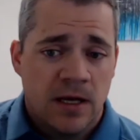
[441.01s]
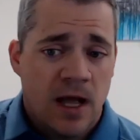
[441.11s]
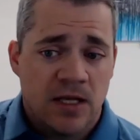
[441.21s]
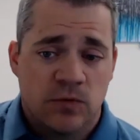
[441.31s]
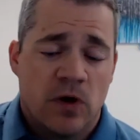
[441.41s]

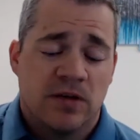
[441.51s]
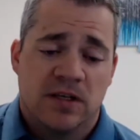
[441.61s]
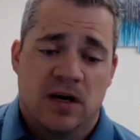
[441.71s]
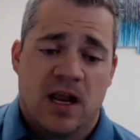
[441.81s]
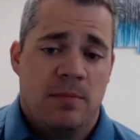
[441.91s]
as well as
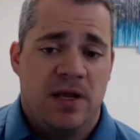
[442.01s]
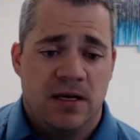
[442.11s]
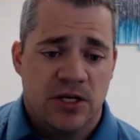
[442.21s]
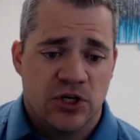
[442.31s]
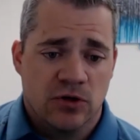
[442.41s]
there can be
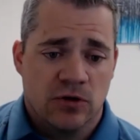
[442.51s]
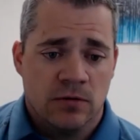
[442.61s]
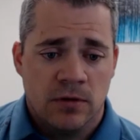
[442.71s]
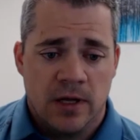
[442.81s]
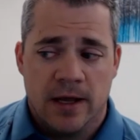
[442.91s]
additional